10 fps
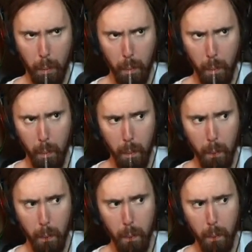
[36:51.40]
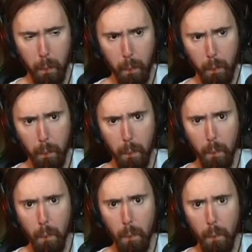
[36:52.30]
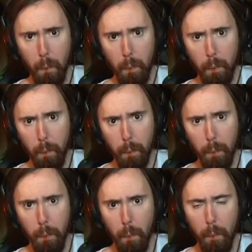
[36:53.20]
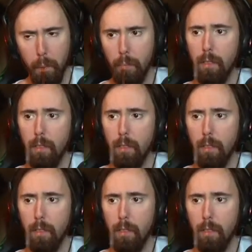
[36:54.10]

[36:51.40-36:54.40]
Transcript: (not speaking)